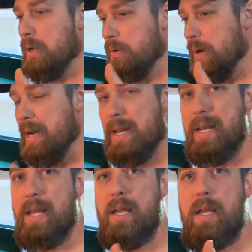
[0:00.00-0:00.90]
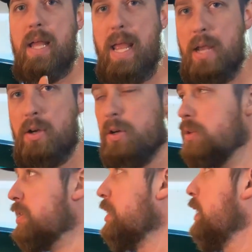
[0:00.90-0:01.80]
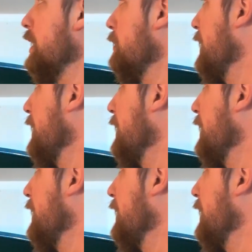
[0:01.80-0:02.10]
rated anchors into my